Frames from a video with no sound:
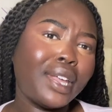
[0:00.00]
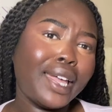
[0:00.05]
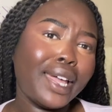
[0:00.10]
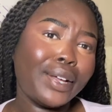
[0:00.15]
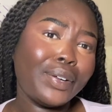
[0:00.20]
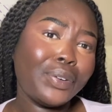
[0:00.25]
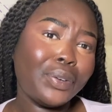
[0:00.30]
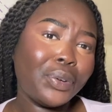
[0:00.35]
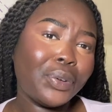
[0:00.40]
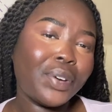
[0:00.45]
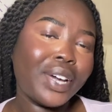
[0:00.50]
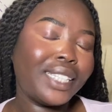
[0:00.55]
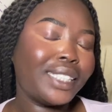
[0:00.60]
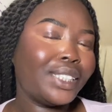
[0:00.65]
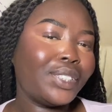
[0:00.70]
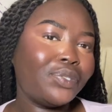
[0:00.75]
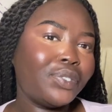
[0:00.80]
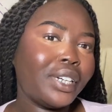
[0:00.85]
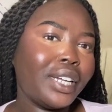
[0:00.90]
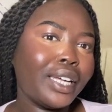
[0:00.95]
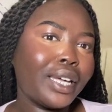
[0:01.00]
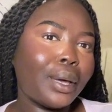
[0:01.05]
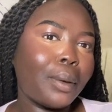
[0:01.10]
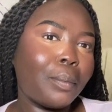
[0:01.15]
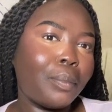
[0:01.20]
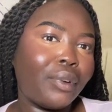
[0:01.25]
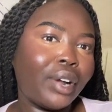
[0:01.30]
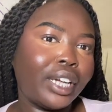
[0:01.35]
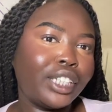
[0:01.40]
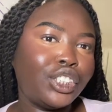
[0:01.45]
I don't know, I just feel like a
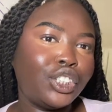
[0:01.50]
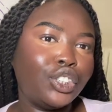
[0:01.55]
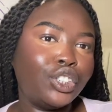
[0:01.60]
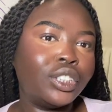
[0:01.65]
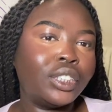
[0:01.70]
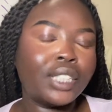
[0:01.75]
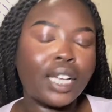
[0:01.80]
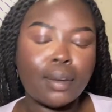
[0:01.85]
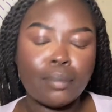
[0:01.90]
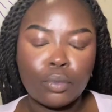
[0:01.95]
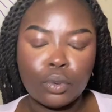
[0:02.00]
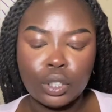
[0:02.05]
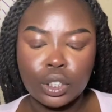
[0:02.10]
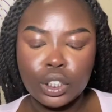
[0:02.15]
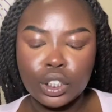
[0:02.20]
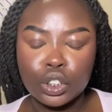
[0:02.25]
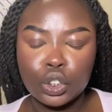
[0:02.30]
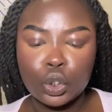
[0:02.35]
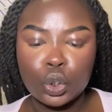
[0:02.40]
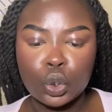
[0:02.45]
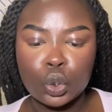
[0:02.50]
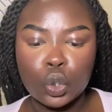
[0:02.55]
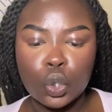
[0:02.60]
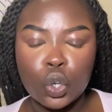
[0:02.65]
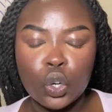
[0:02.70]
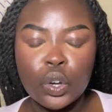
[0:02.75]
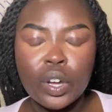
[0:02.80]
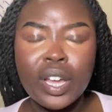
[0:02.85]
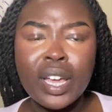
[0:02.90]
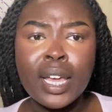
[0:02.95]
brush, you just have more
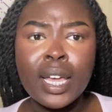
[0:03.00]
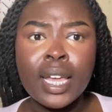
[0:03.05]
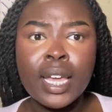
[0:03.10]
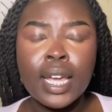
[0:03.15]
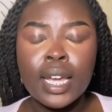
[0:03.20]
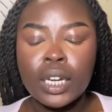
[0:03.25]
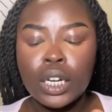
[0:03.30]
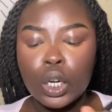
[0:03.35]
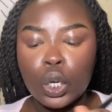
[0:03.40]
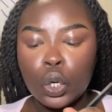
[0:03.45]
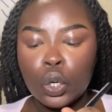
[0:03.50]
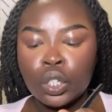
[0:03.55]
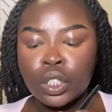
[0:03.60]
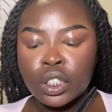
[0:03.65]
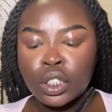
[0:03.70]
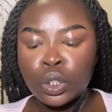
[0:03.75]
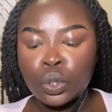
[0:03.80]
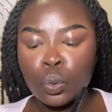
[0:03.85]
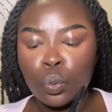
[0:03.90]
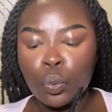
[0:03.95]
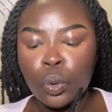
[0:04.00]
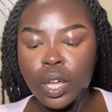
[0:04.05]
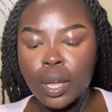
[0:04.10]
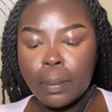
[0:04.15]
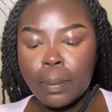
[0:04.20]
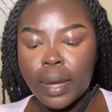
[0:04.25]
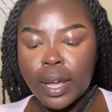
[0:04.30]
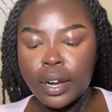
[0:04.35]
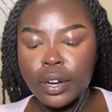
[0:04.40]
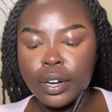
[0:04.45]
control and it looks way
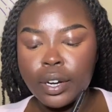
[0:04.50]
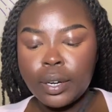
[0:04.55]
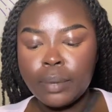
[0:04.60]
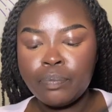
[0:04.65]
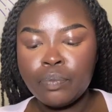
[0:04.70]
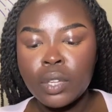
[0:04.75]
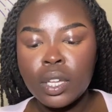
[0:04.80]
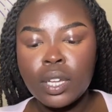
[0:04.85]
better.